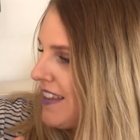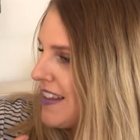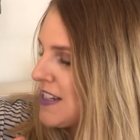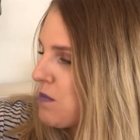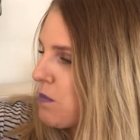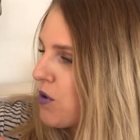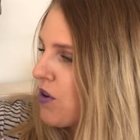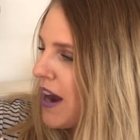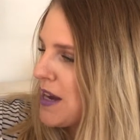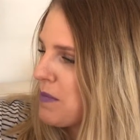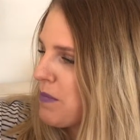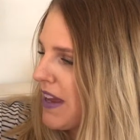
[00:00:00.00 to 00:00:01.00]
and this
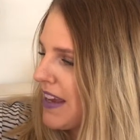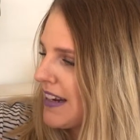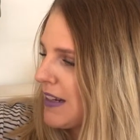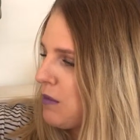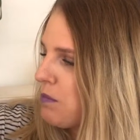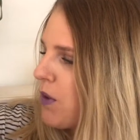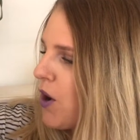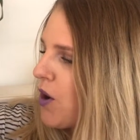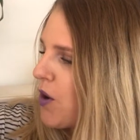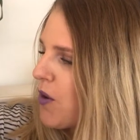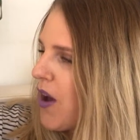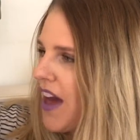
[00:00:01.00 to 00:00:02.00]
bright pink little
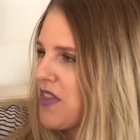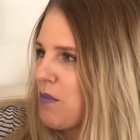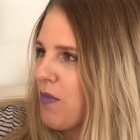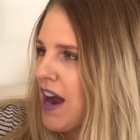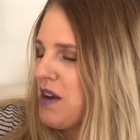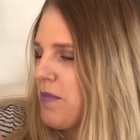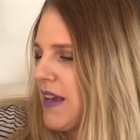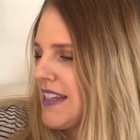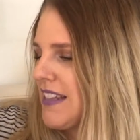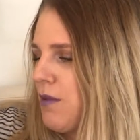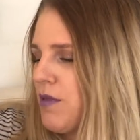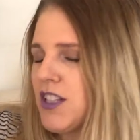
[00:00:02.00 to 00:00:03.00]
bow and the bright pink
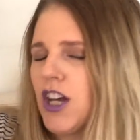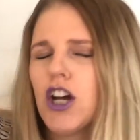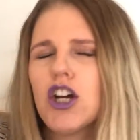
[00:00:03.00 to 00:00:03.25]
zebras.